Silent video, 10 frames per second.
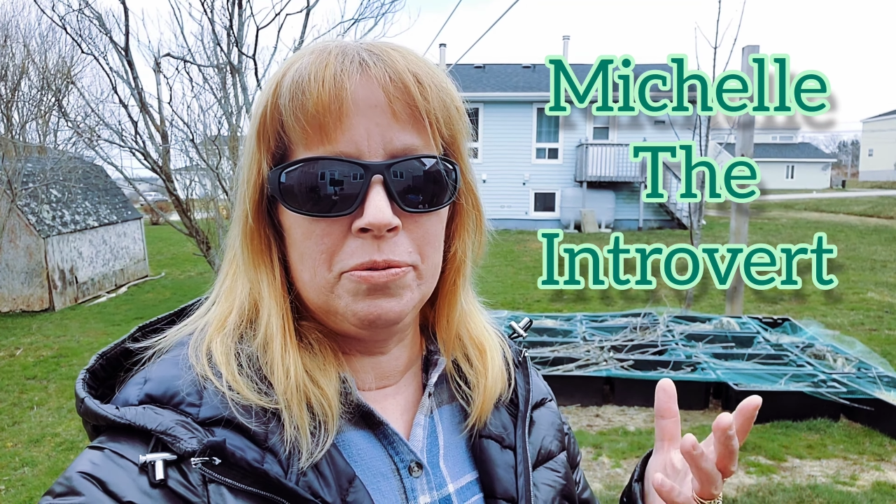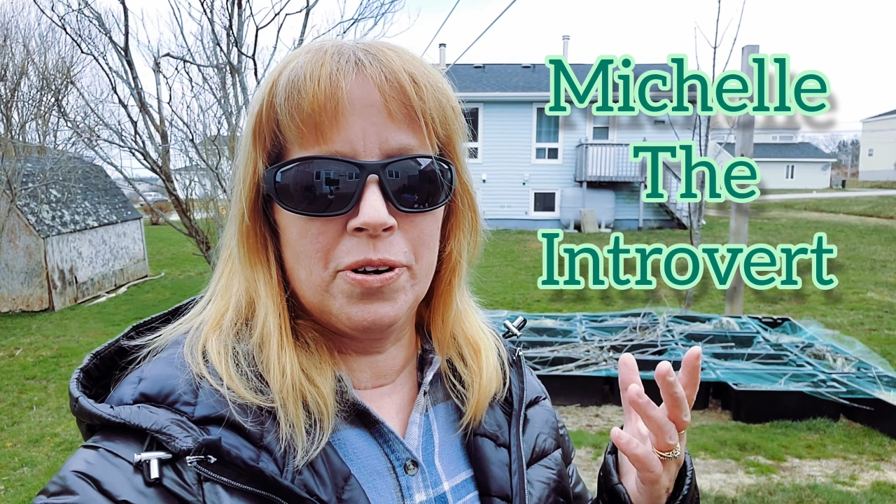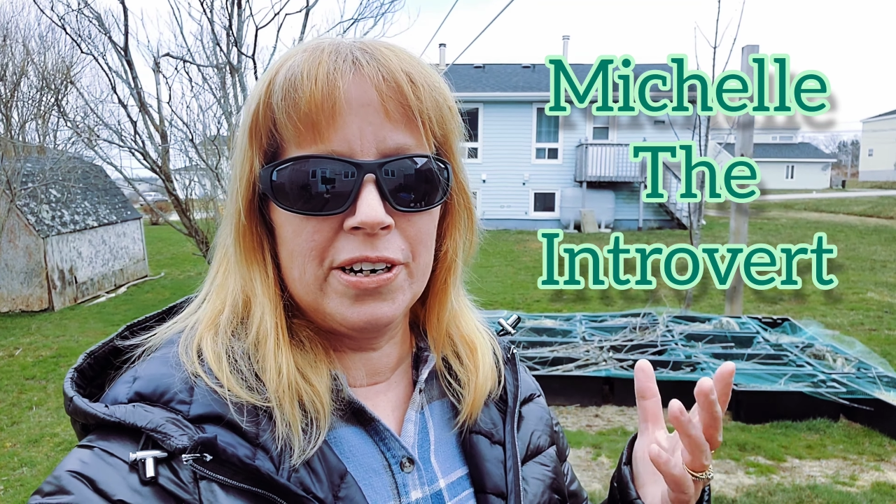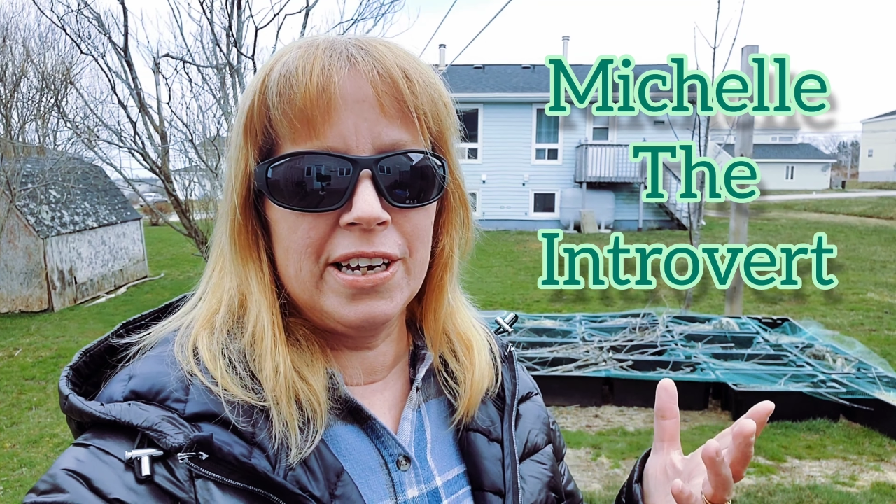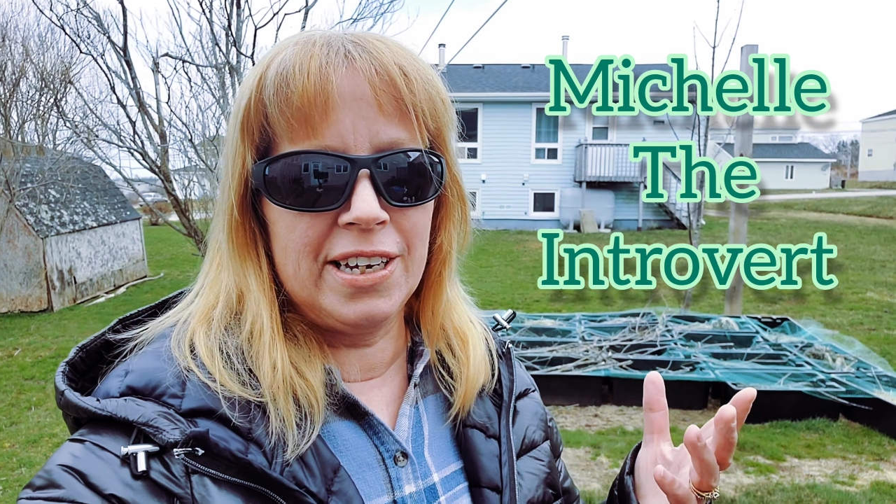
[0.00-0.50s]

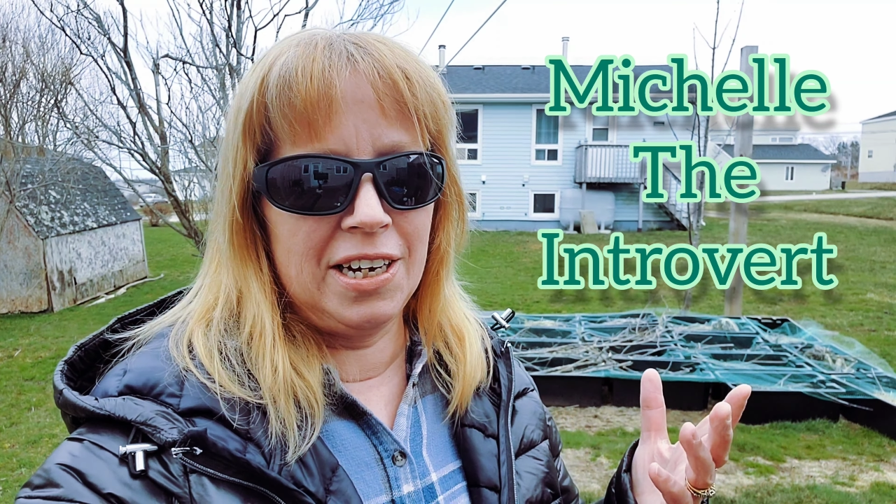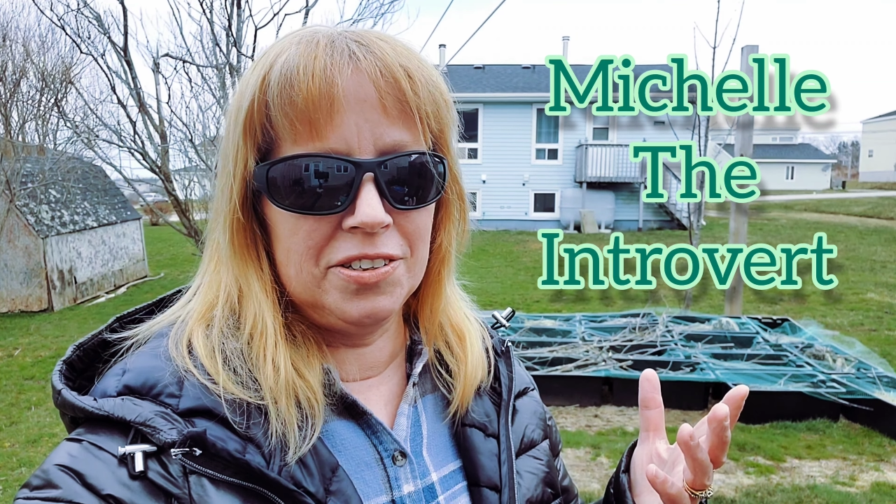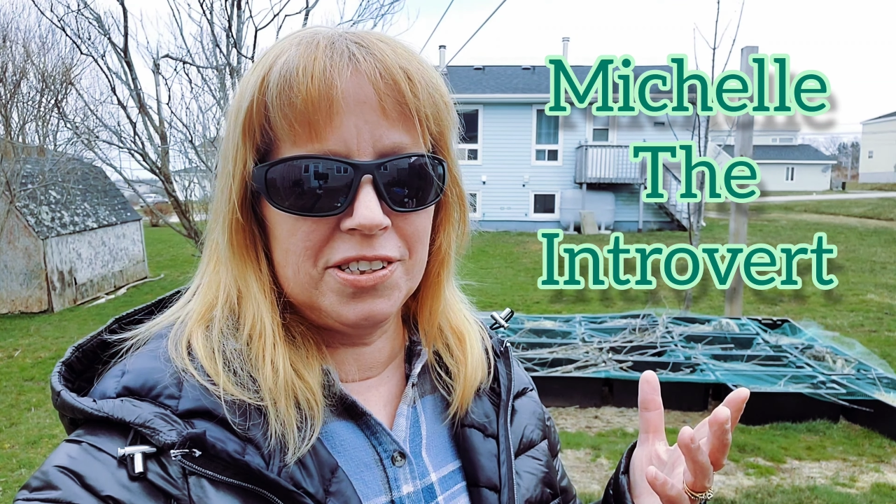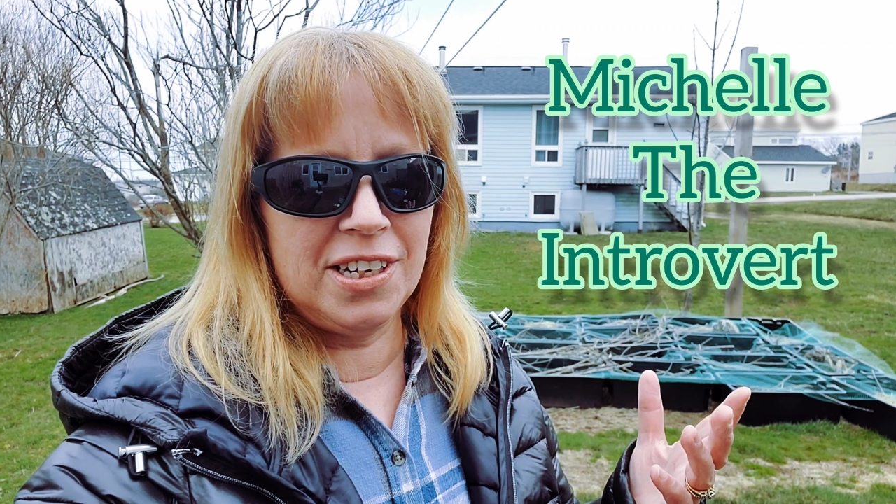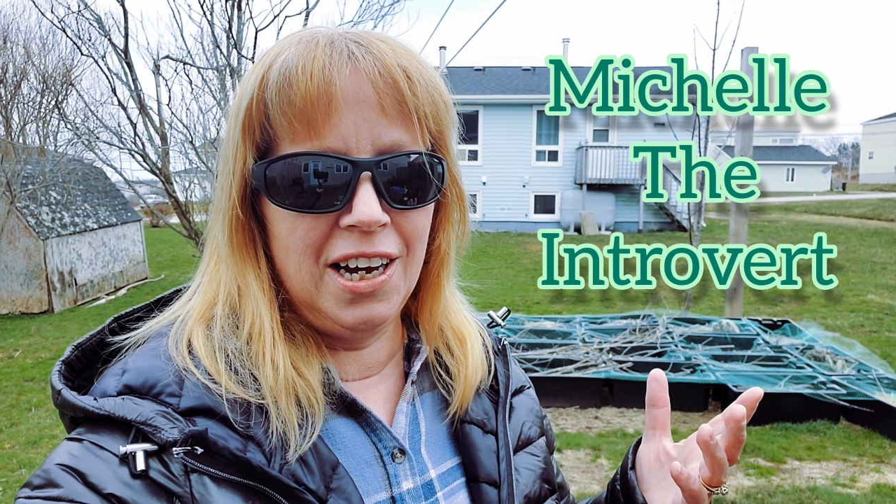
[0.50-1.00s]
working
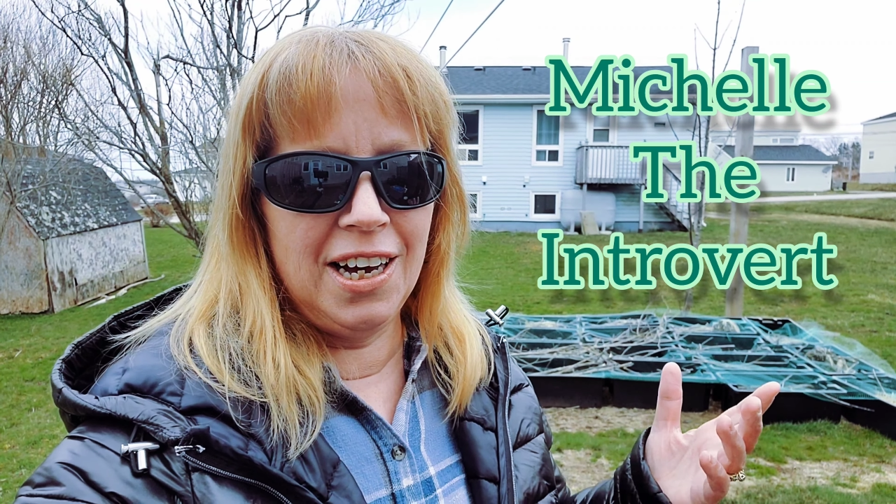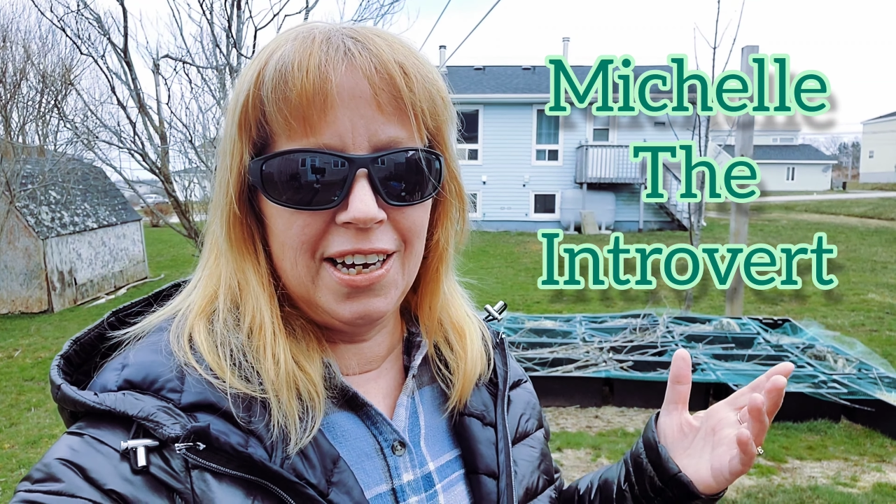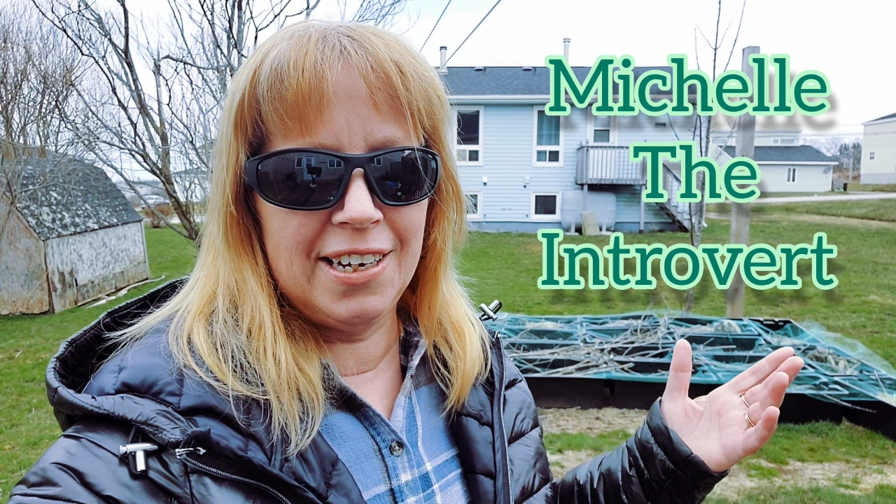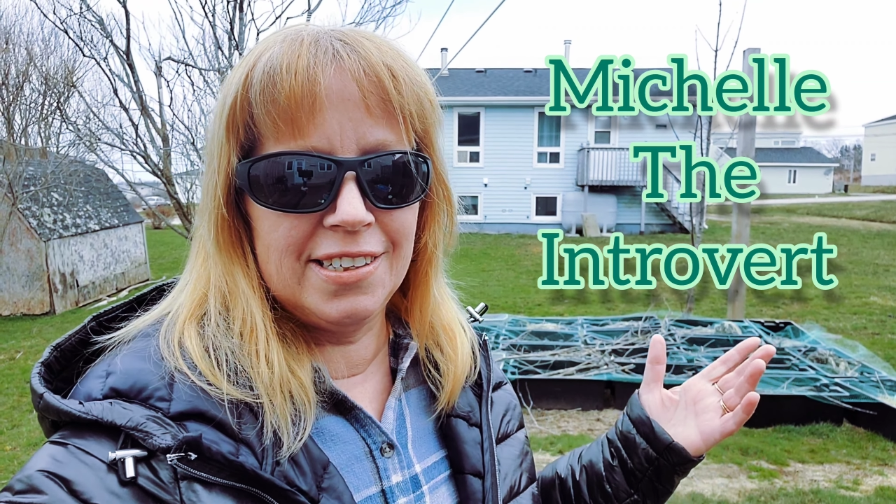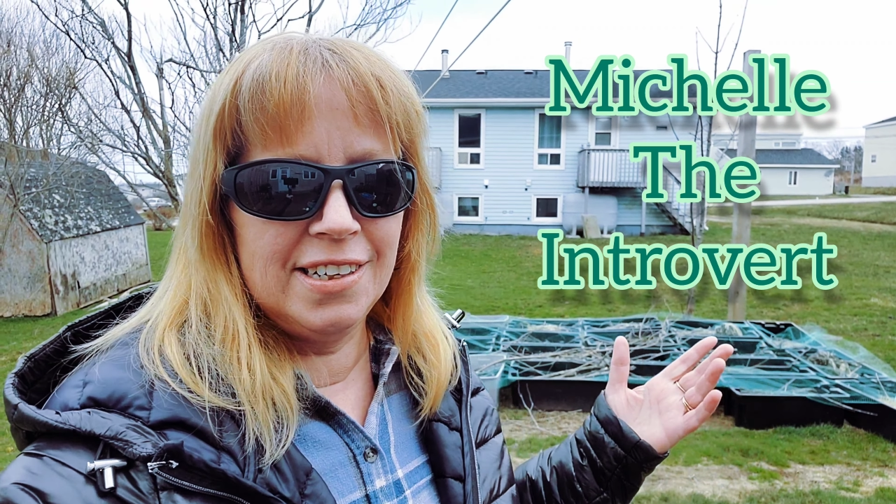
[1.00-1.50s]

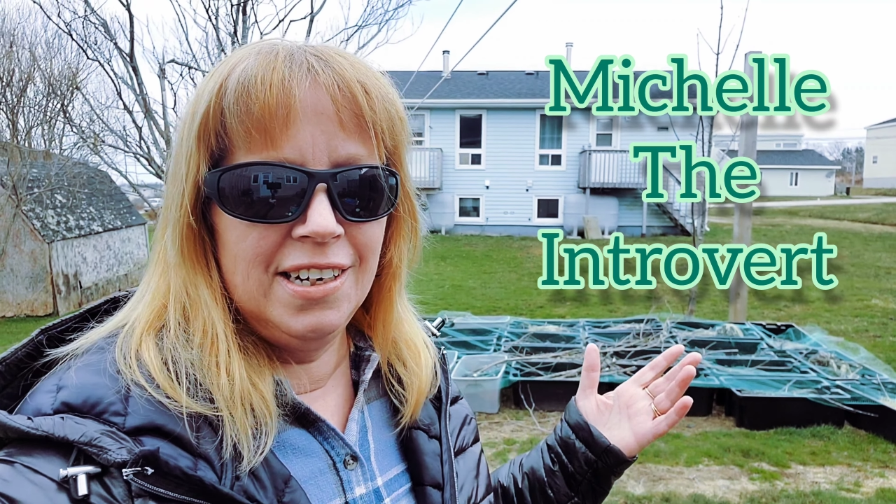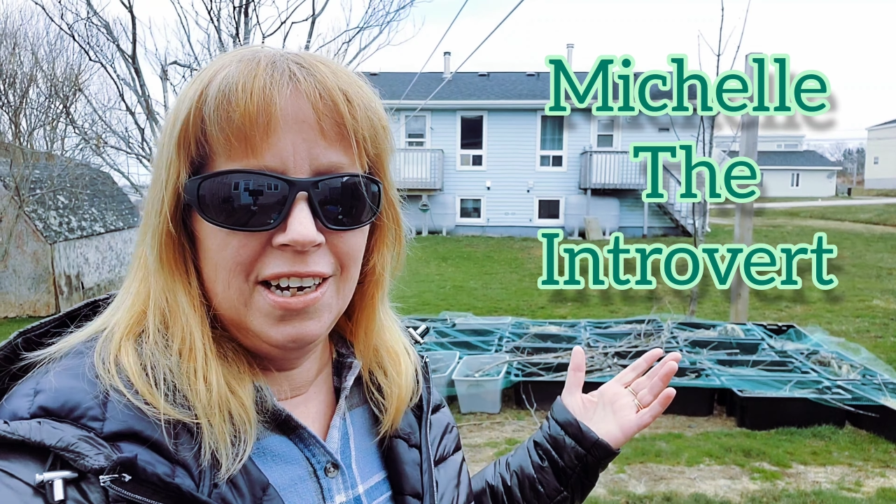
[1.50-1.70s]
outside.